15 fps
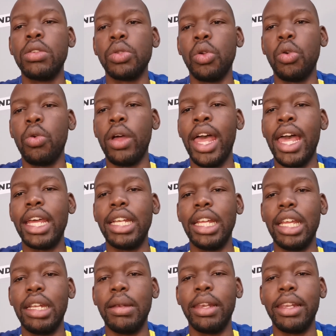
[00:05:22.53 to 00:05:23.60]
So had
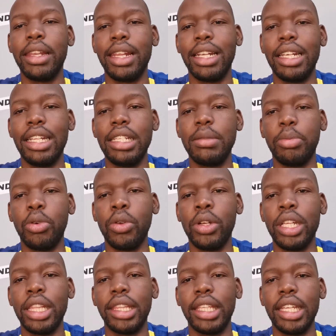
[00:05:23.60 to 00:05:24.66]
it at least
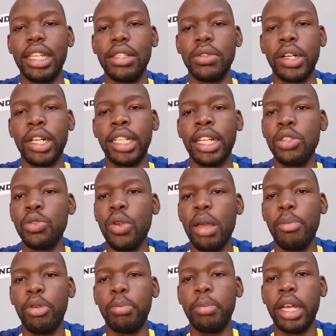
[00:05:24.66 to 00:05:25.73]
broken these, right? That's why
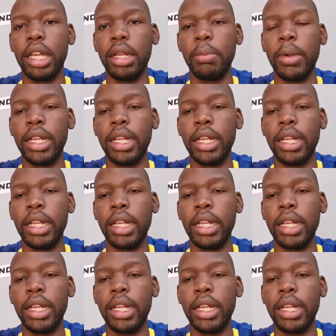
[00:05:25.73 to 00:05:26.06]
I put my